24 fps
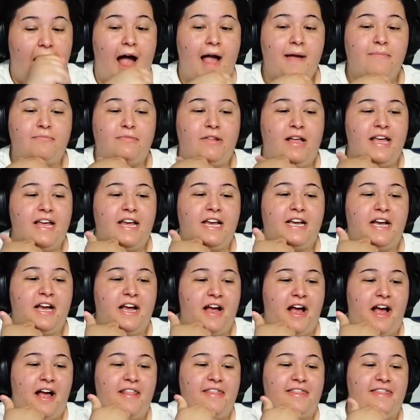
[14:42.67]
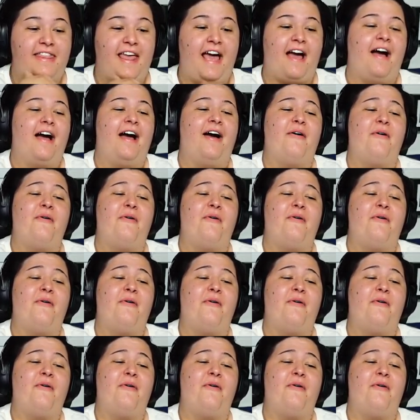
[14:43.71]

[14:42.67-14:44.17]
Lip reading: I'm like that.